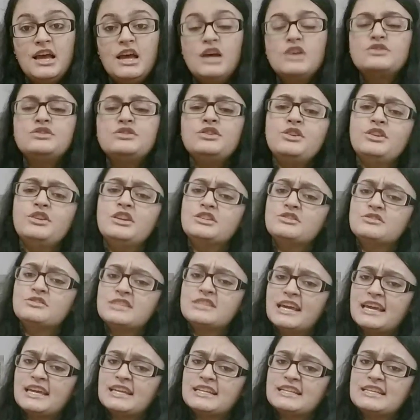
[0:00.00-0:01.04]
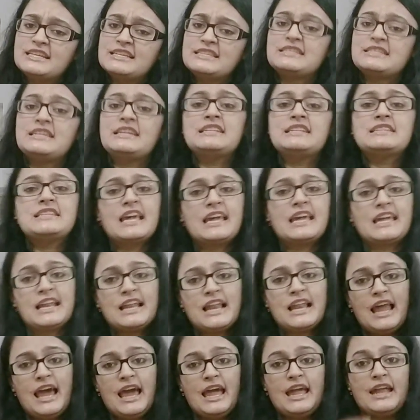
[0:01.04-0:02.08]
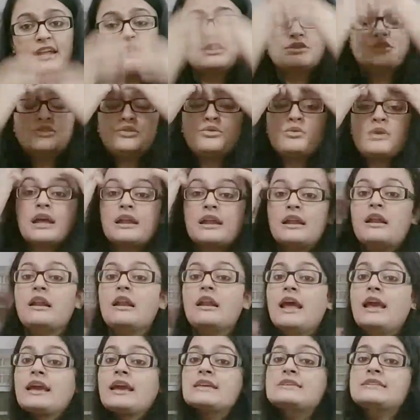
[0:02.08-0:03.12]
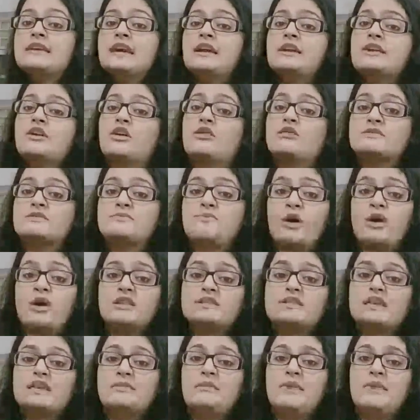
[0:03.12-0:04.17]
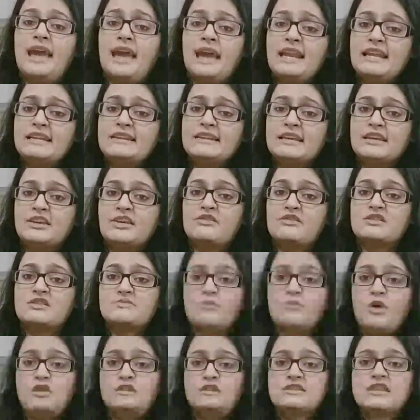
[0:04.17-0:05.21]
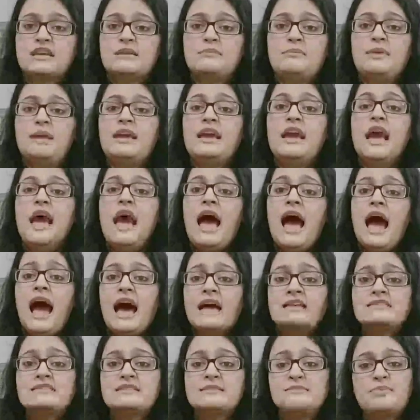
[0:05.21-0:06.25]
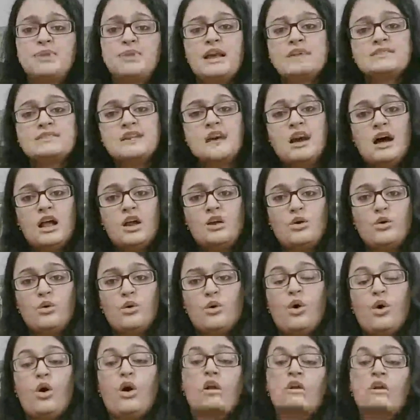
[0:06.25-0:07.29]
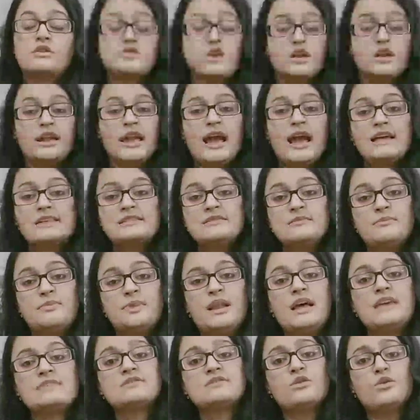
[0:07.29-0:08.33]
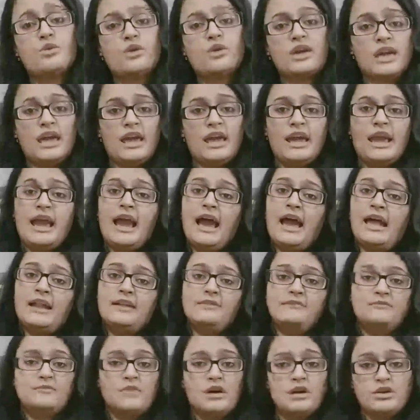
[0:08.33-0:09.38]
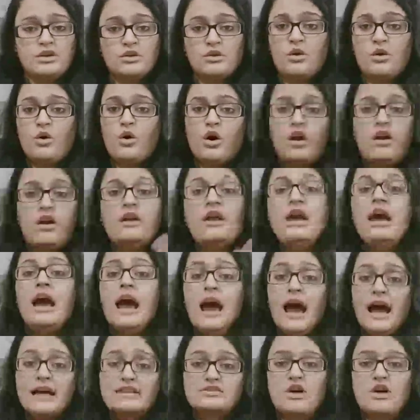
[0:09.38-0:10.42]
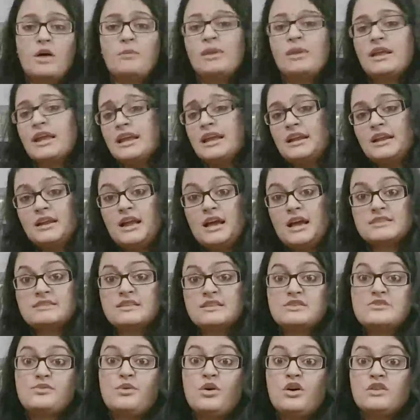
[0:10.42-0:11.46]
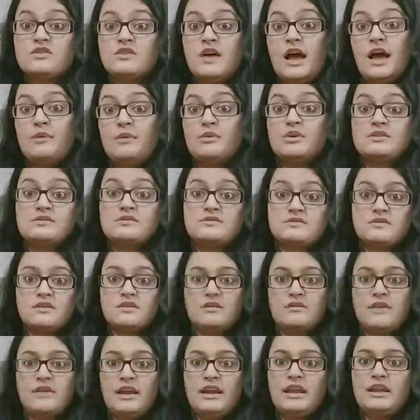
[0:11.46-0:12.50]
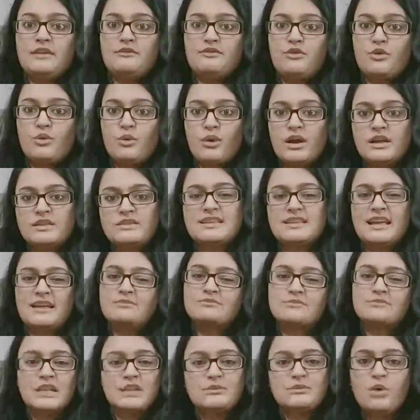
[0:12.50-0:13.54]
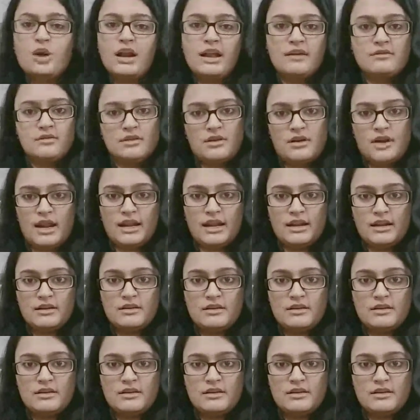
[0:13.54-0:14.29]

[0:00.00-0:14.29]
So you need to take it easy, take it light. You can, like I said, your response can be anything. Your response can be as simple as a hello, or as simple as okay, and or as complicated as this was, I was very influenced, and whatever, right?